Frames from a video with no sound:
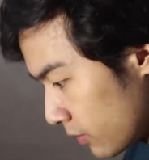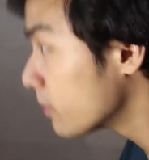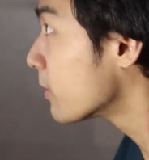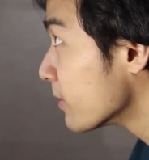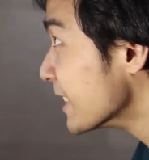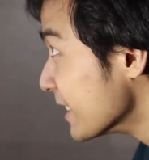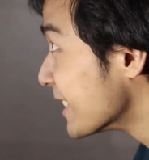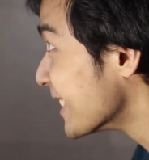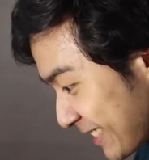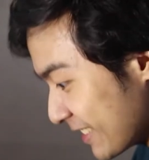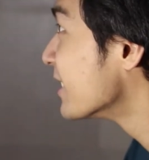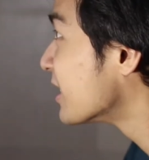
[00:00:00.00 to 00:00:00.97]
And that
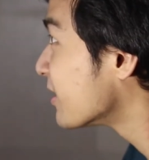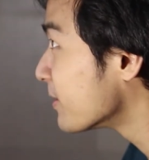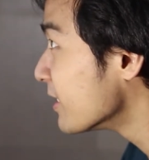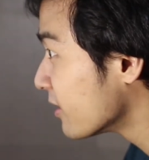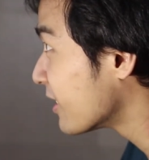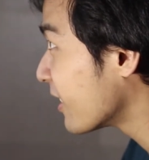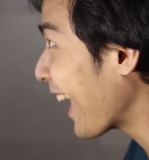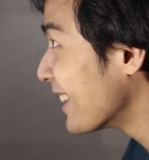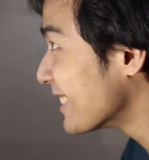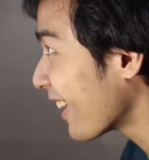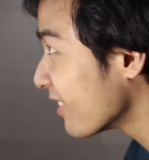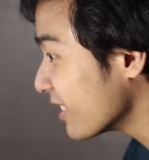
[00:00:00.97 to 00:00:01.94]
actually worked.
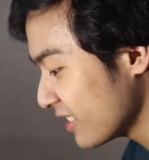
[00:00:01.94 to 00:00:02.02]
It